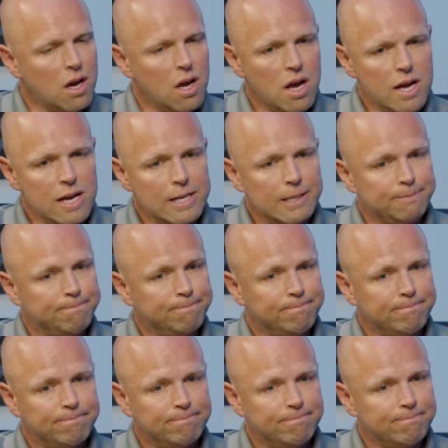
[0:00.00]
Um,
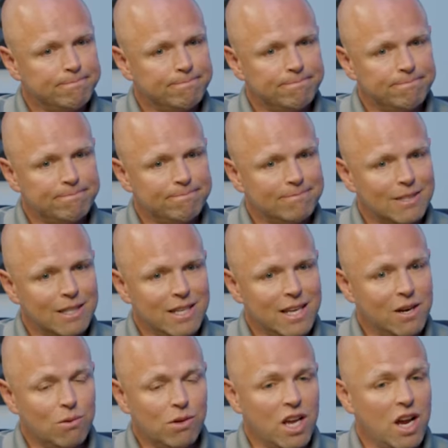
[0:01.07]

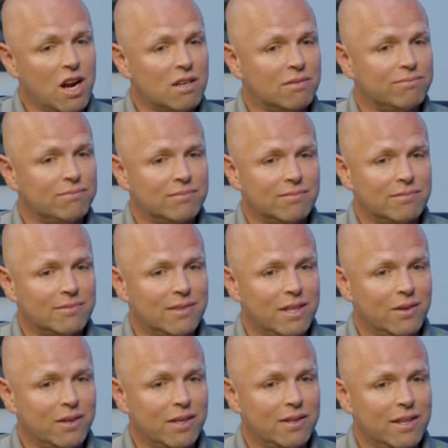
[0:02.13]
they don't care. They
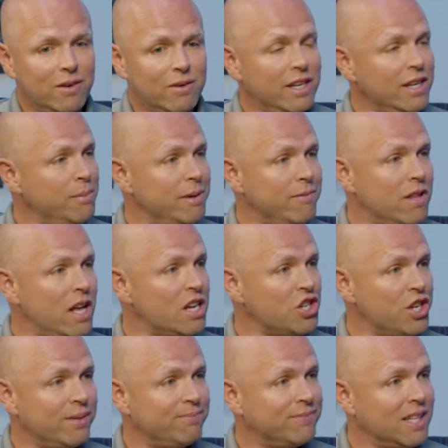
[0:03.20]
don't they don't need to be
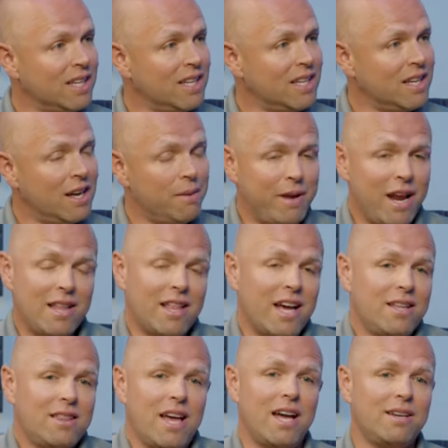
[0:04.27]
flashy. I mean, I
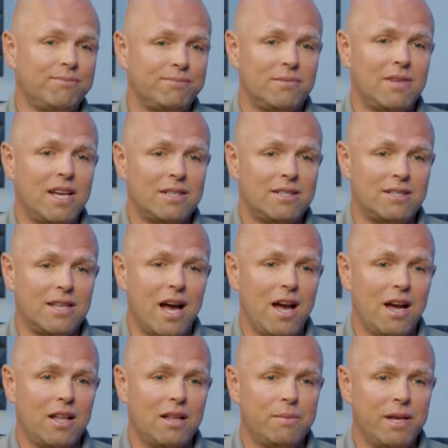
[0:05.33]
like that that
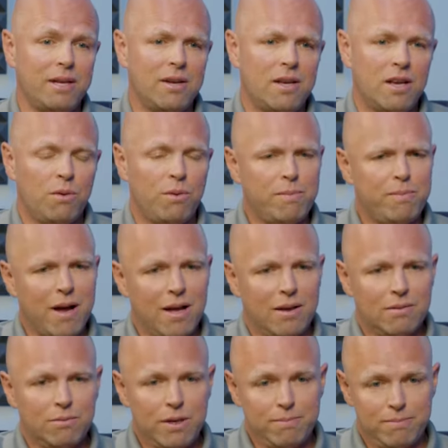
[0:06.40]
style. I mean, we
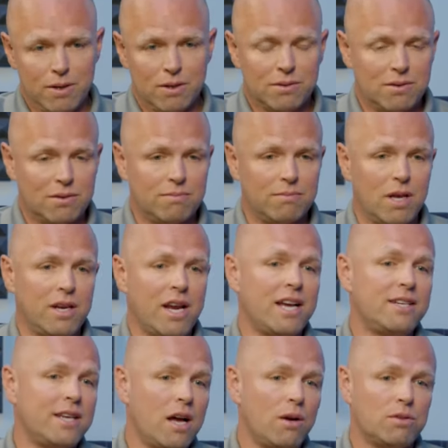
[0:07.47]
bought we built a
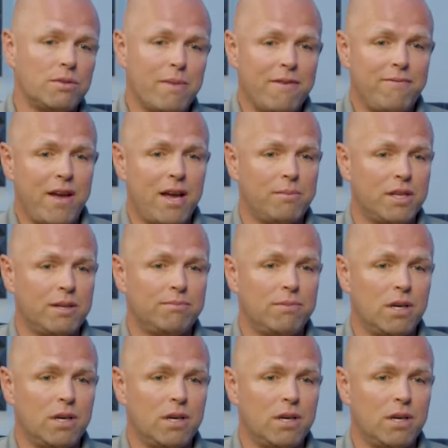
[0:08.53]
nice house, my family,